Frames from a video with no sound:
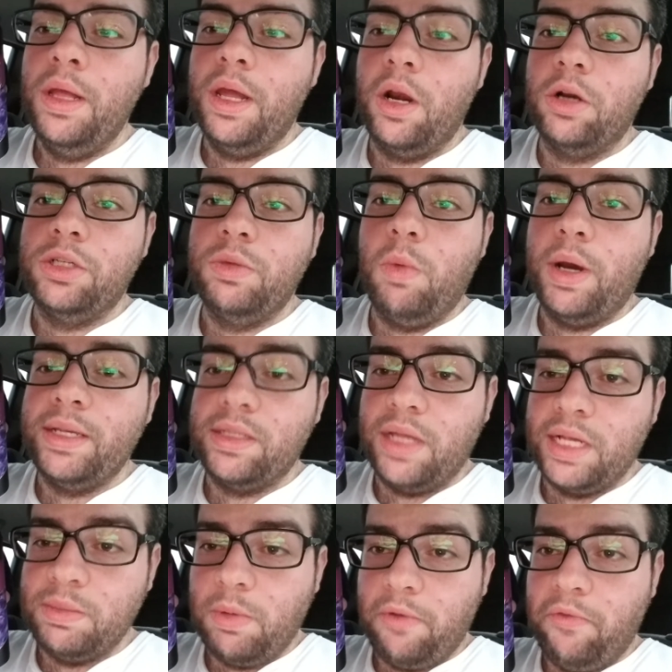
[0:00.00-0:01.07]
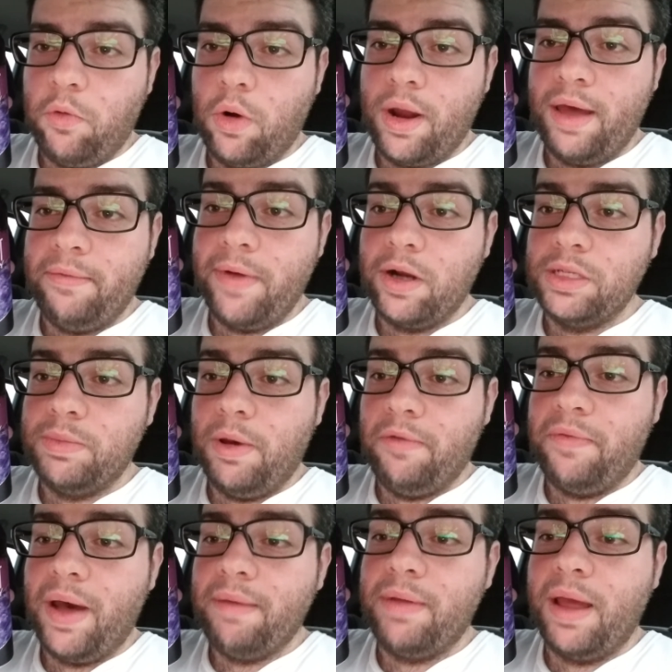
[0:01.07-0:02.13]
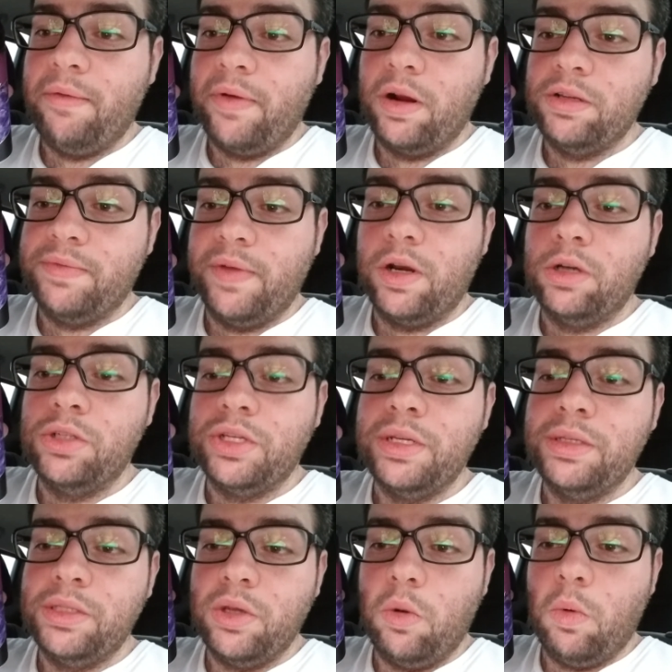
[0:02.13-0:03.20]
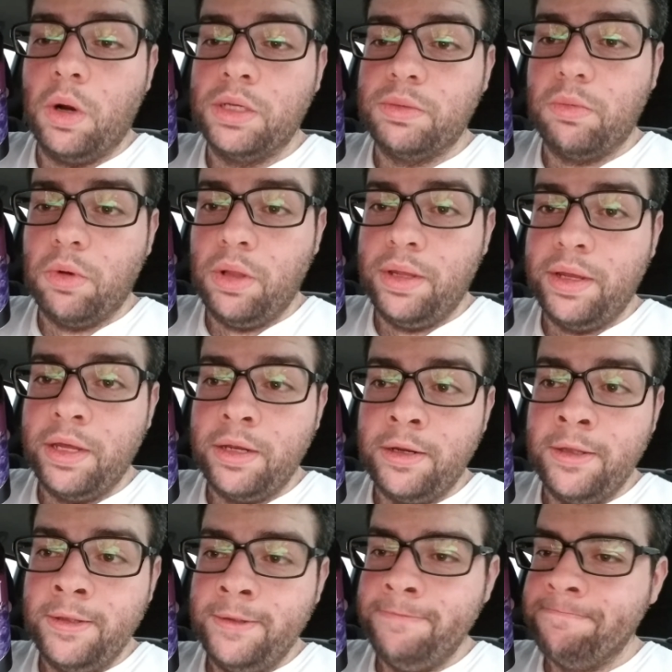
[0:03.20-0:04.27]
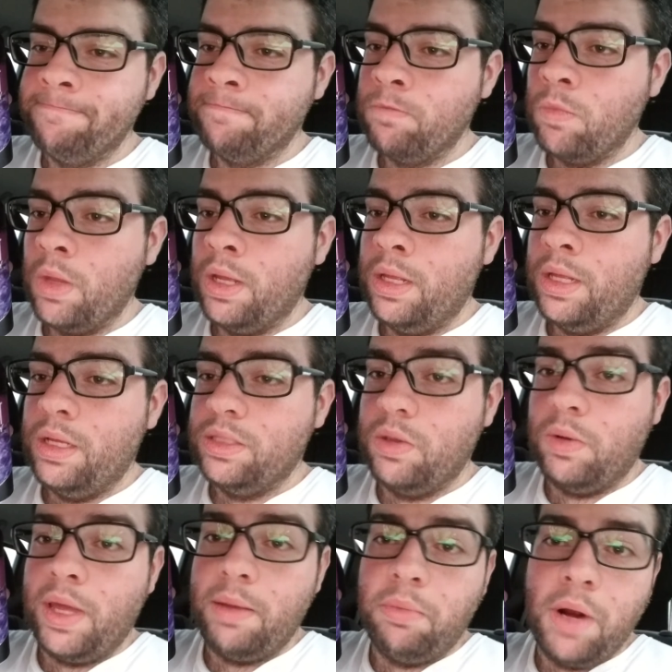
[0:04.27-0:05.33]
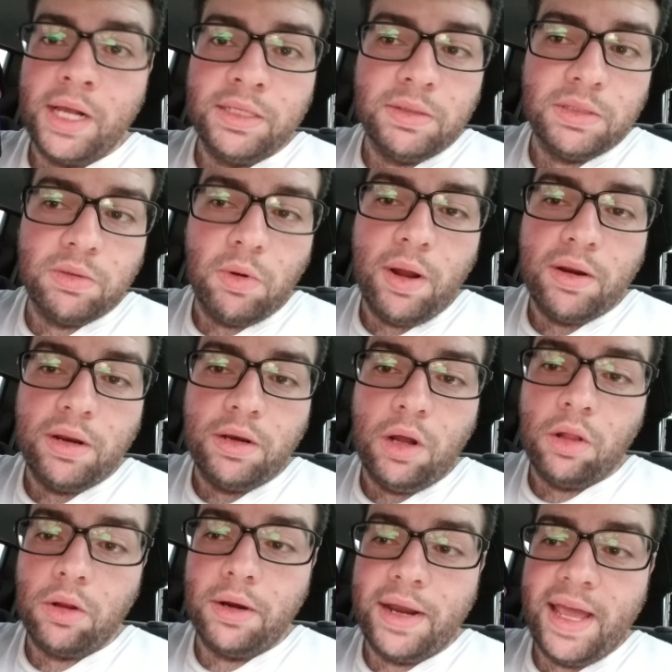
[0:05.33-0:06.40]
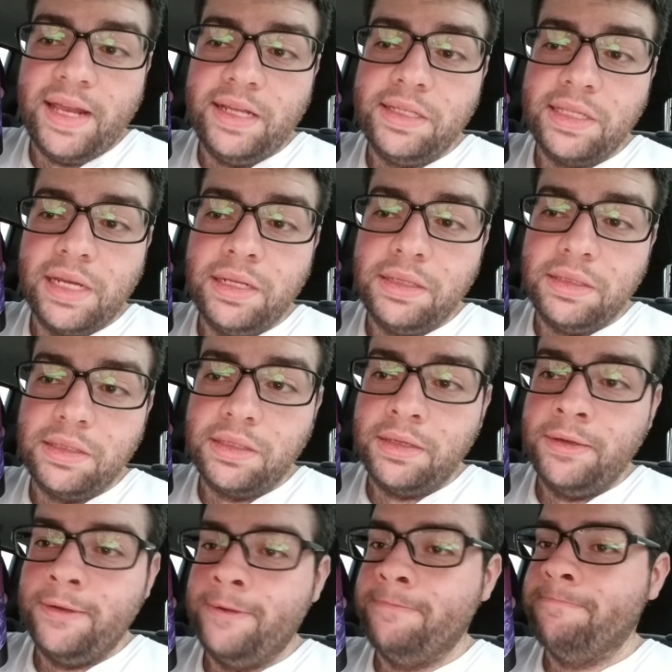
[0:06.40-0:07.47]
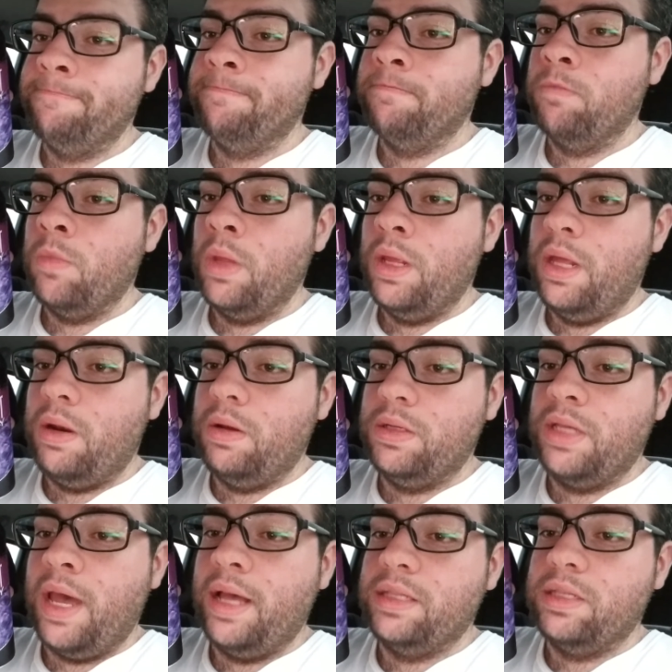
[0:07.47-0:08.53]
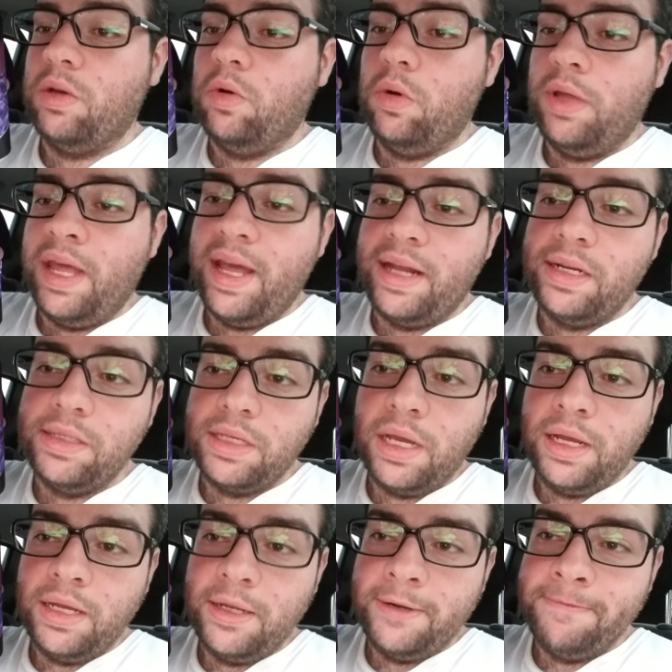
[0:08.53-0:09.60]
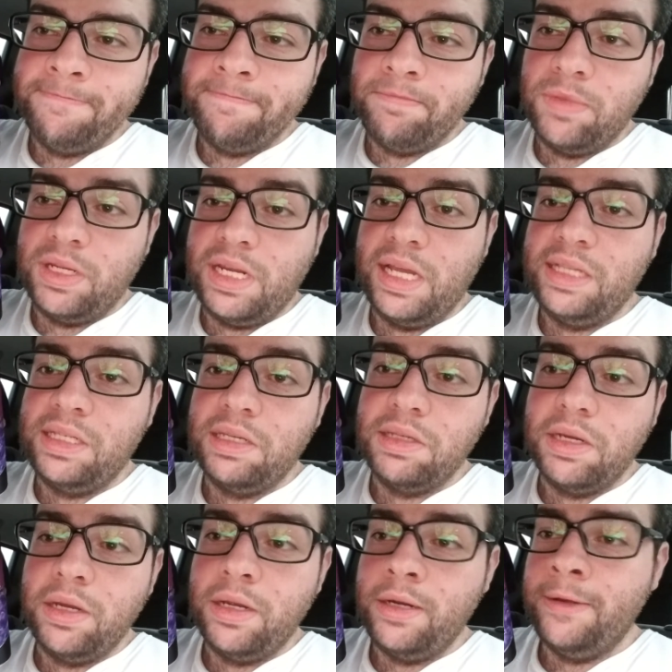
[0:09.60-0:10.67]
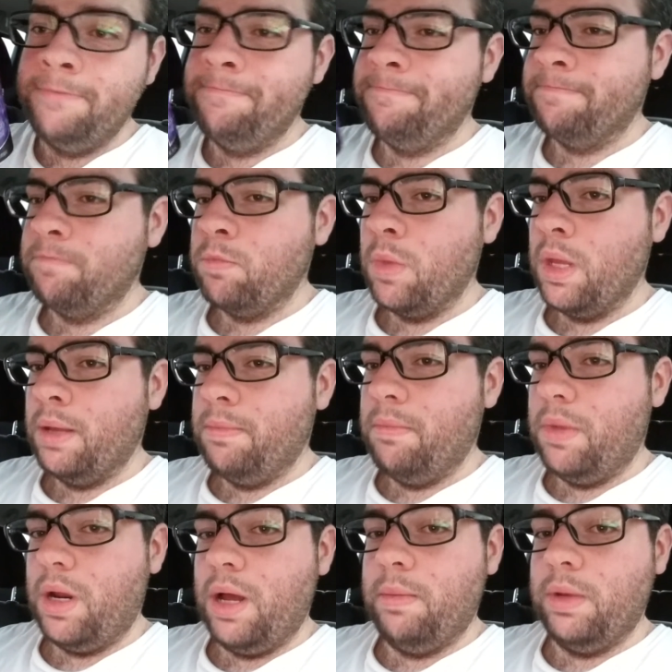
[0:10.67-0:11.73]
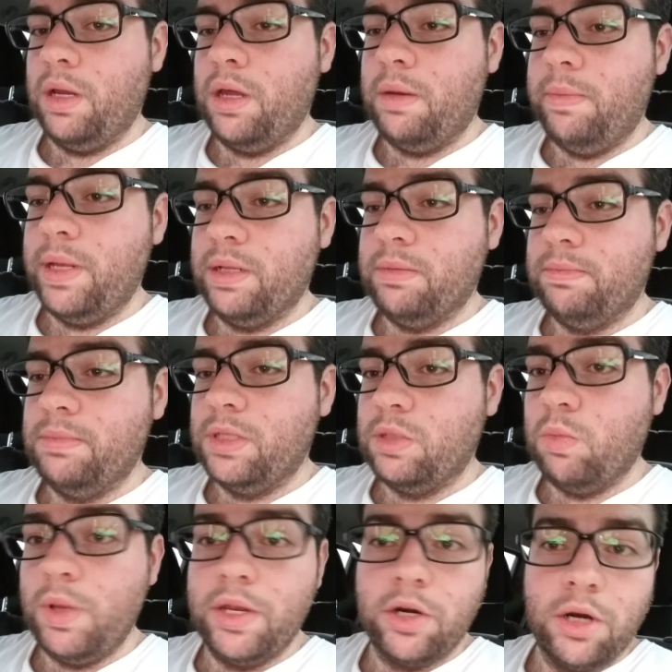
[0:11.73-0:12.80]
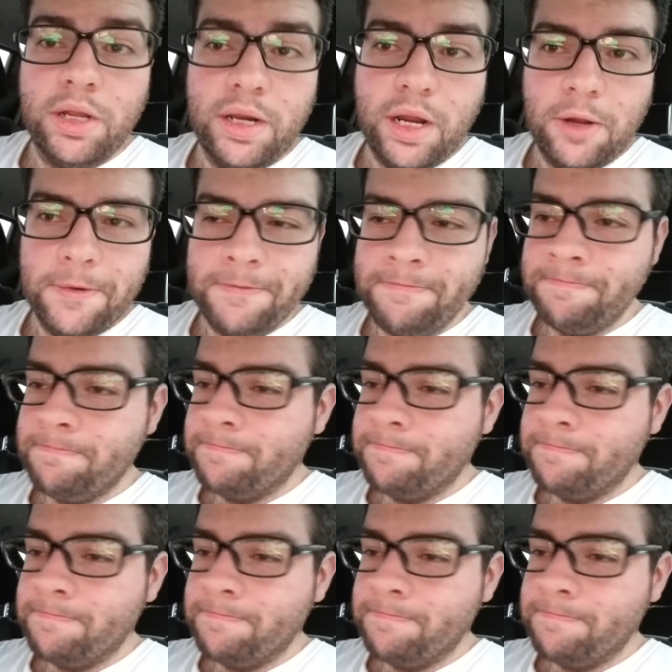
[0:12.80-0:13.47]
Energy-wise, lasts about 4.5 hours, about 5.5 hours of energy. So, it works really good. It's okay. Price is around $1.80. And it has a cool can design. The taste is good. But it could have been sweeter, you know.